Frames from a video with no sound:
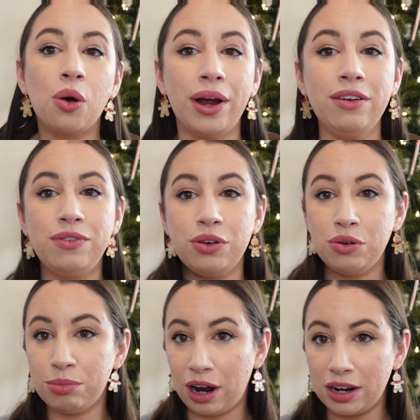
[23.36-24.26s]
quite a
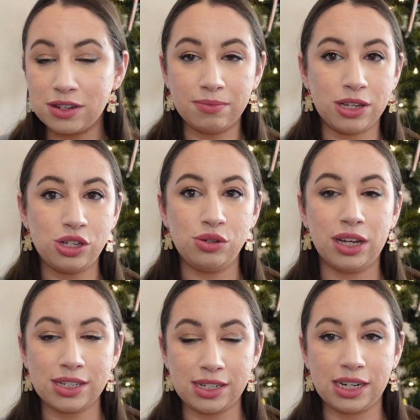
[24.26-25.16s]
few products from this
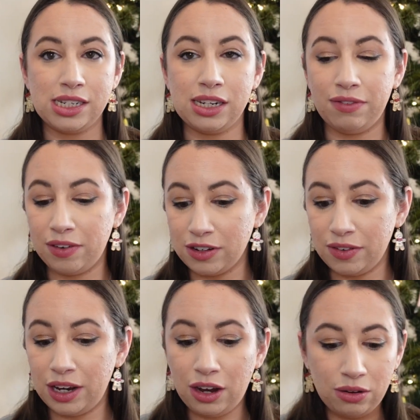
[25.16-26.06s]
2019 favorites
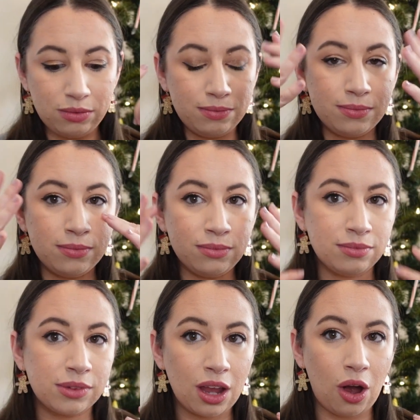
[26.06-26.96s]
video
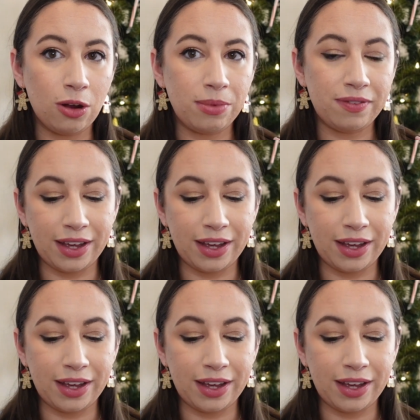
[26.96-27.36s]
on my